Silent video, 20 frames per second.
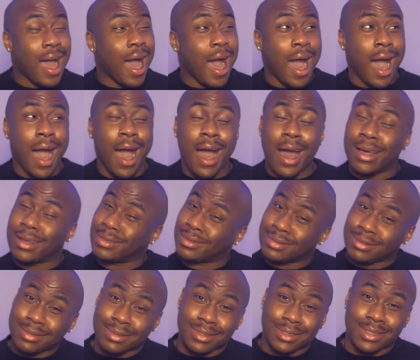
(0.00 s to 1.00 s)
I,
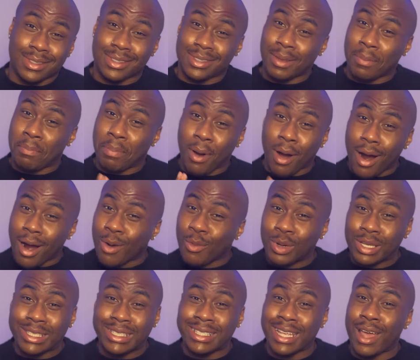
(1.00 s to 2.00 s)
the bar
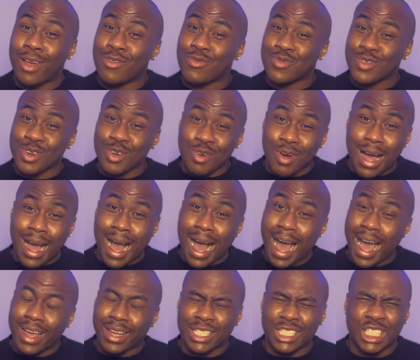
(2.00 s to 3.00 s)
was set real
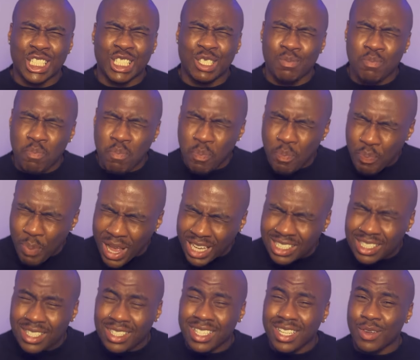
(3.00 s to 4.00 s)
high, especially
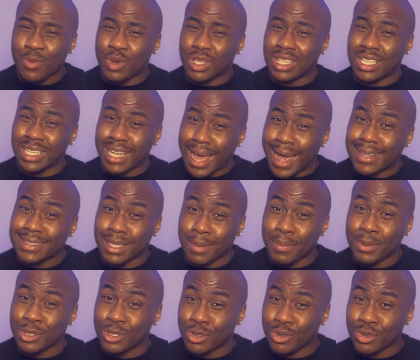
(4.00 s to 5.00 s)
with the last
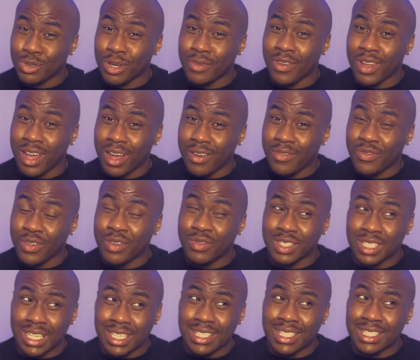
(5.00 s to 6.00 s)
episode of, of, of
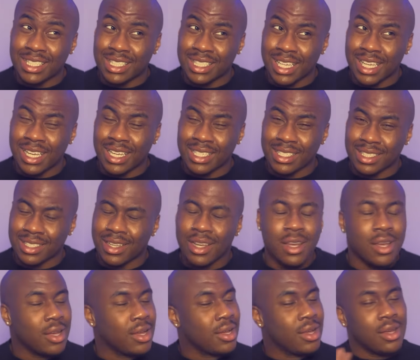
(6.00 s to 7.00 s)
season six.
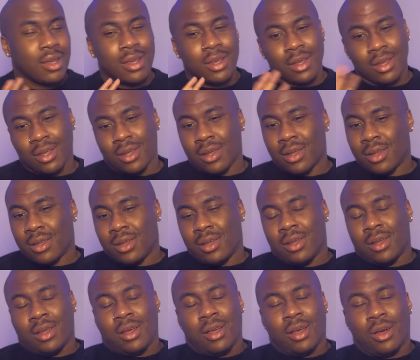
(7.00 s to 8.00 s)

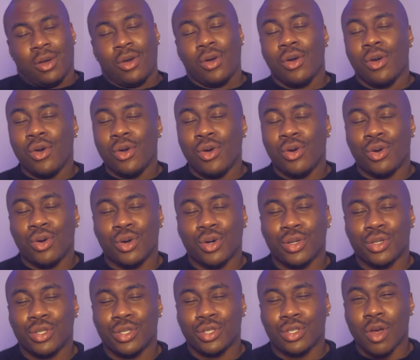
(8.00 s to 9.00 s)
Woo,
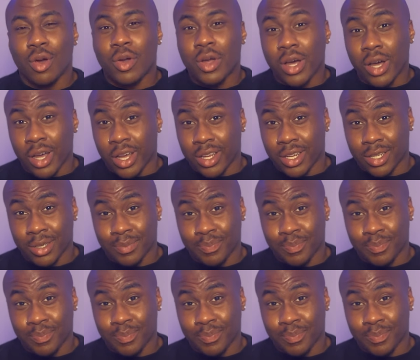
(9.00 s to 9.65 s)
so good.